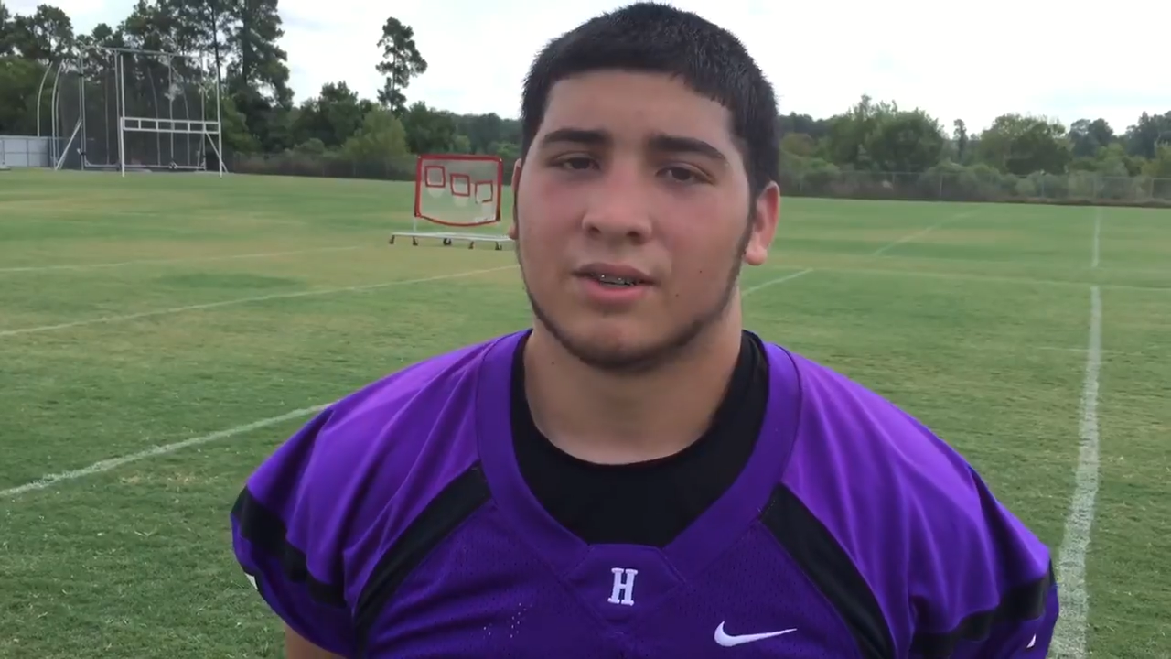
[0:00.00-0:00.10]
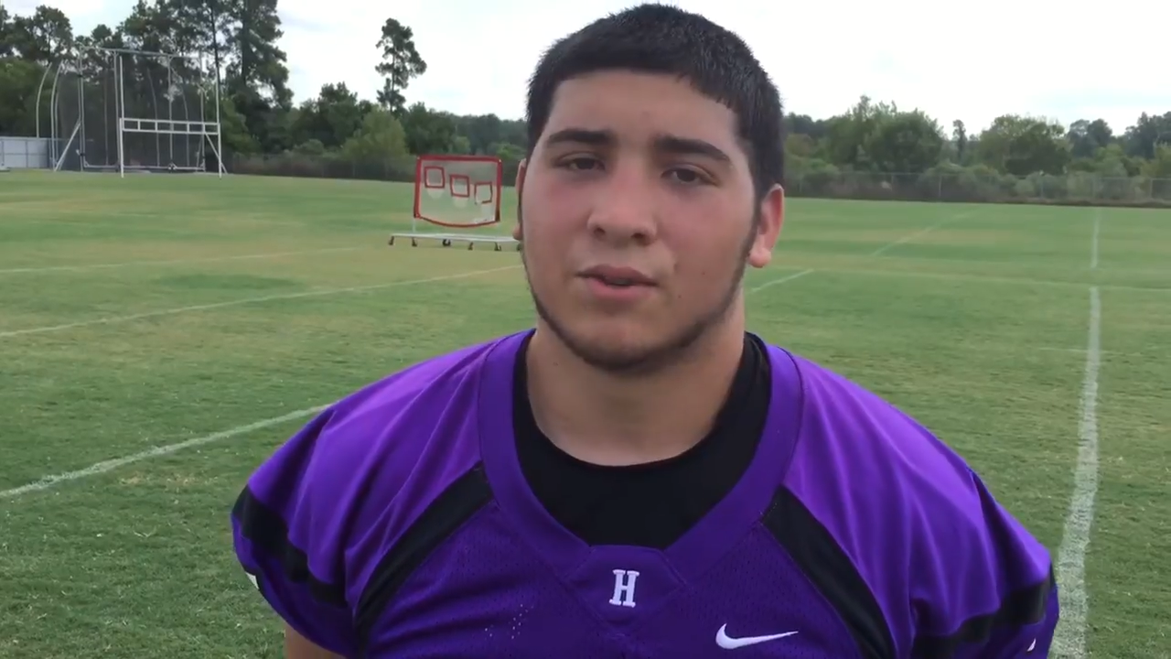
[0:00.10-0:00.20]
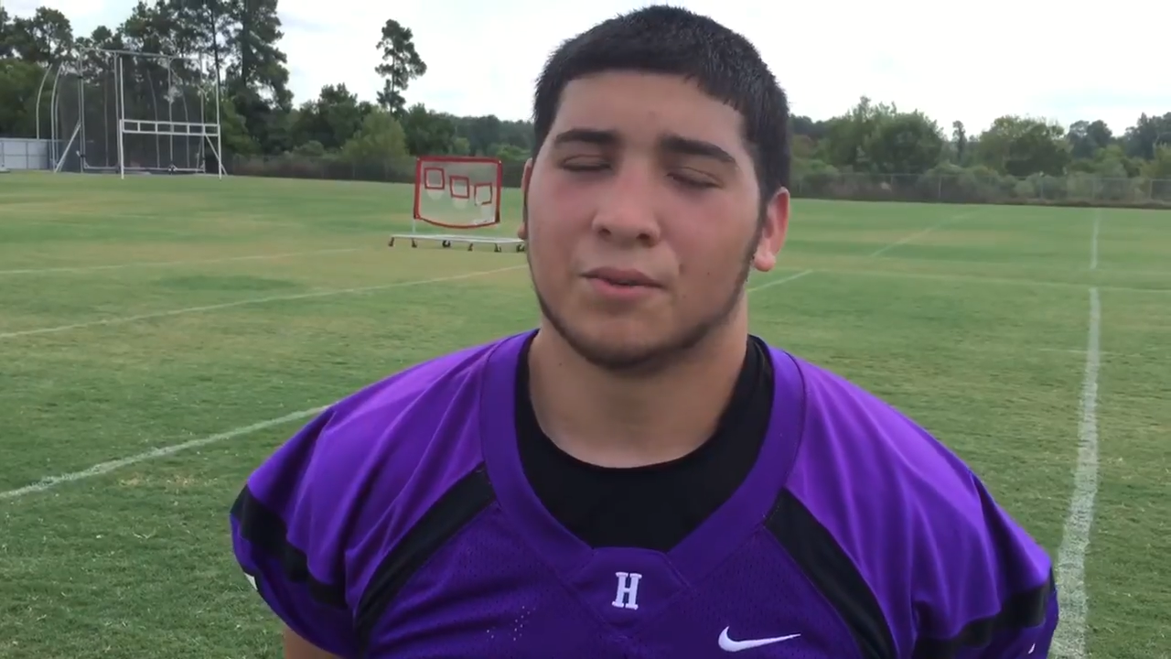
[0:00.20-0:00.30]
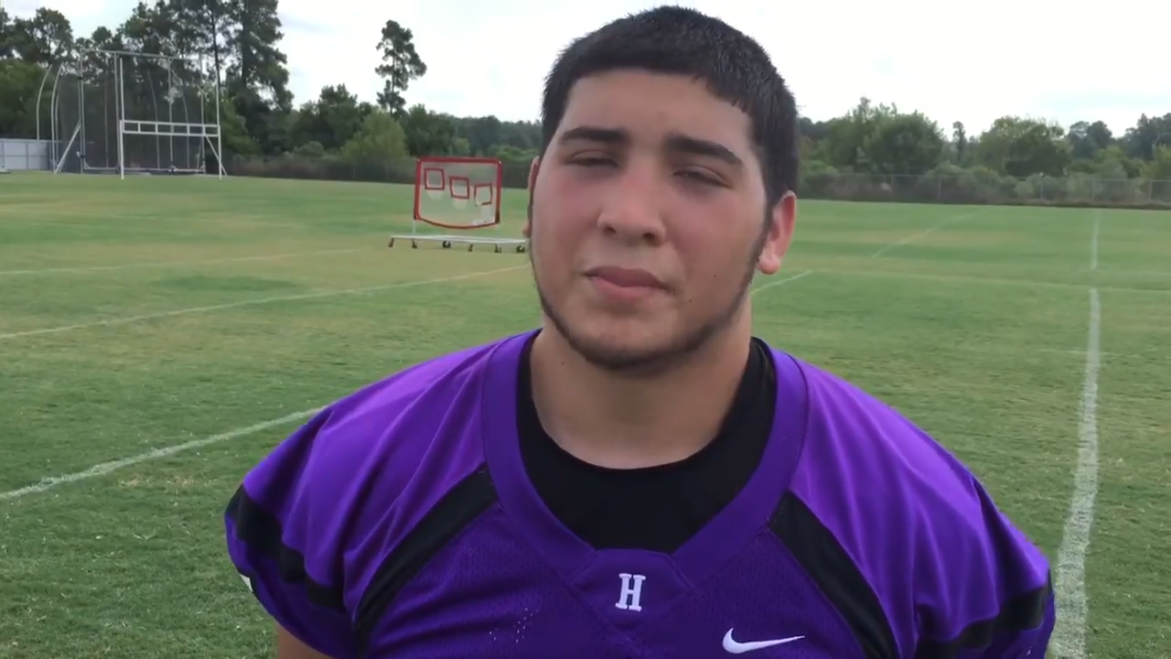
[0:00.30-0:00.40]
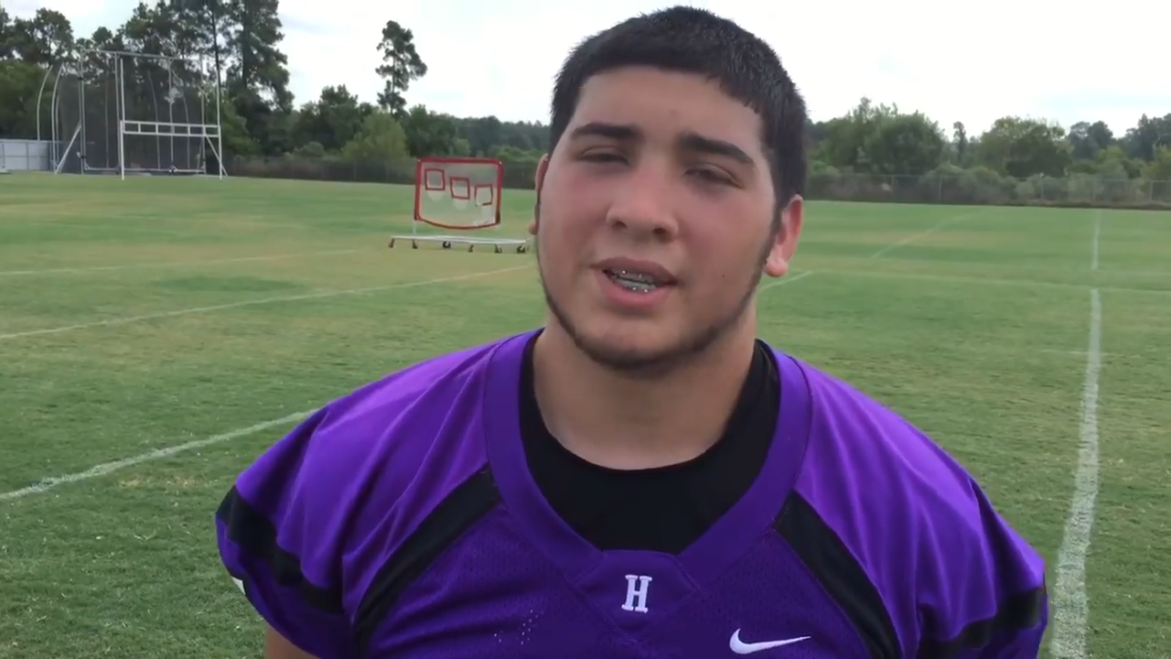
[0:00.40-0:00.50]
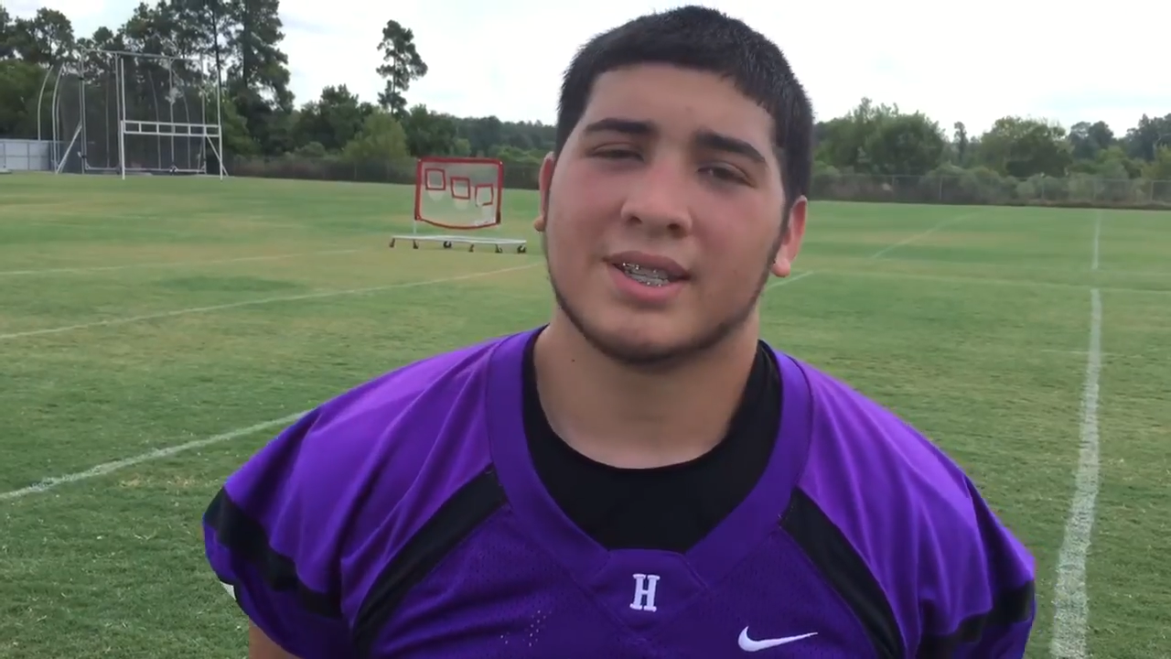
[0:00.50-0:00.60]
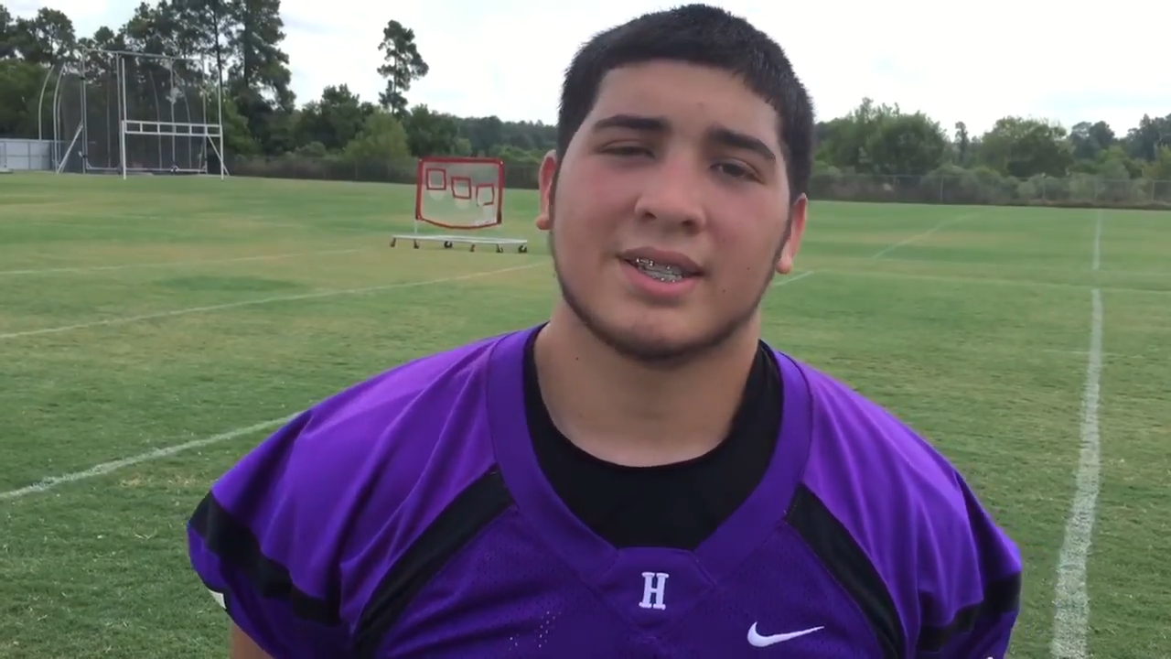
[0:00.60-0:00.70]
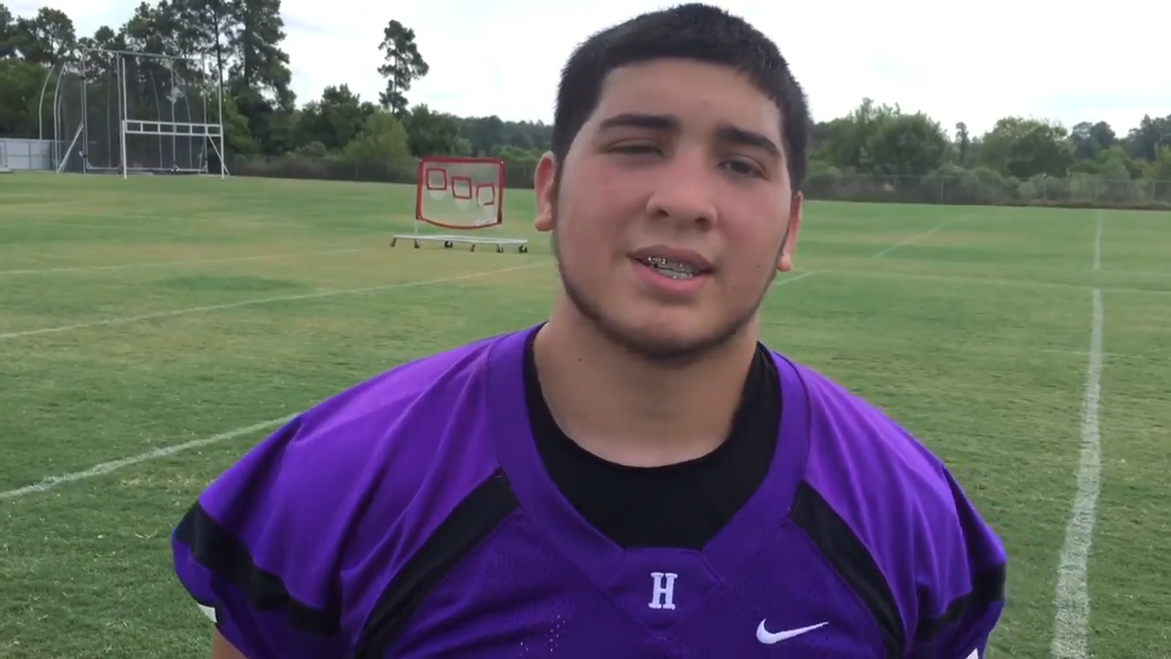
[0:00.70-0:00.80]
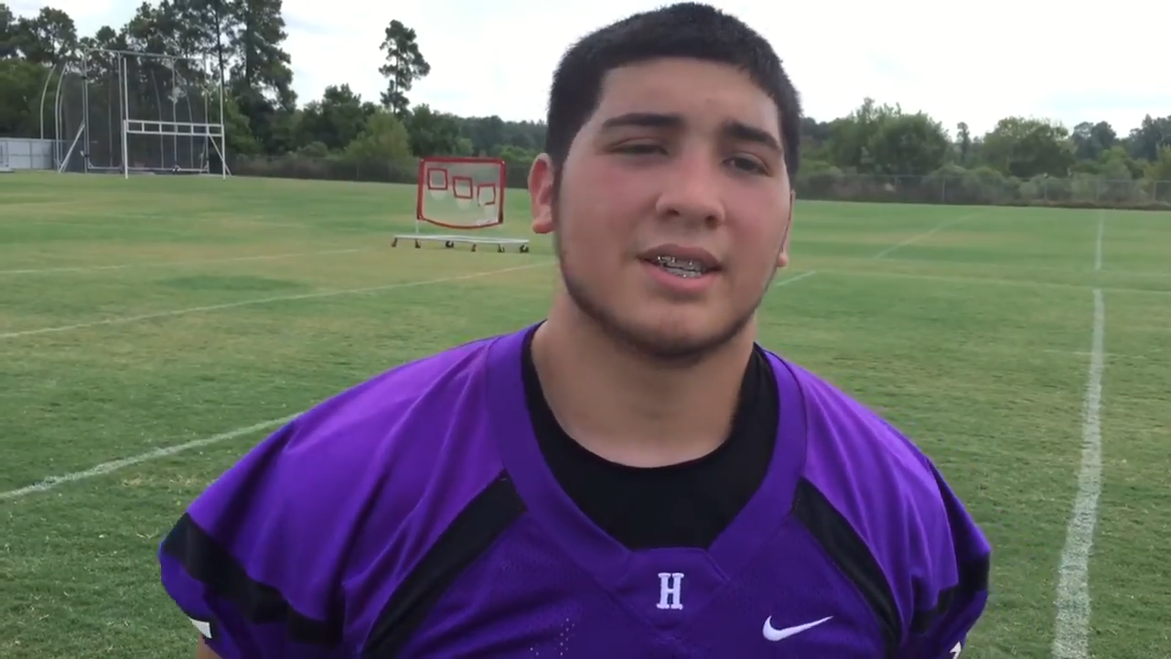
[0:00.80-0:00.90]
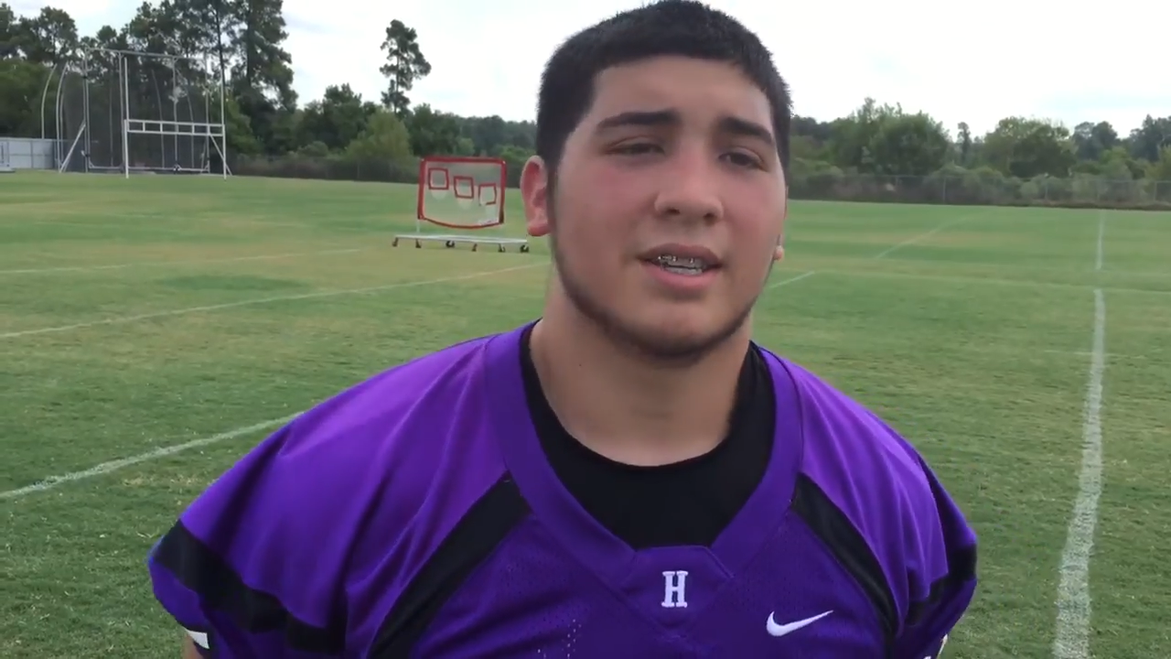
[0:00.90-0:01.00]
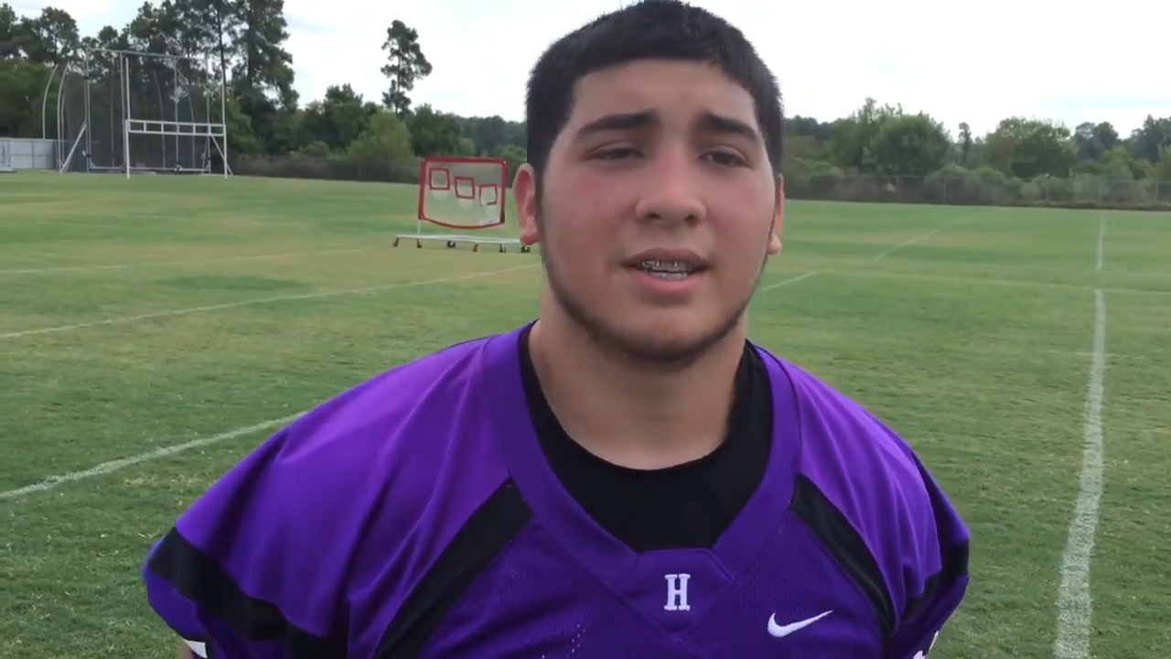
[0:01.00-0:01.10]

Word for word: Well, it means uh,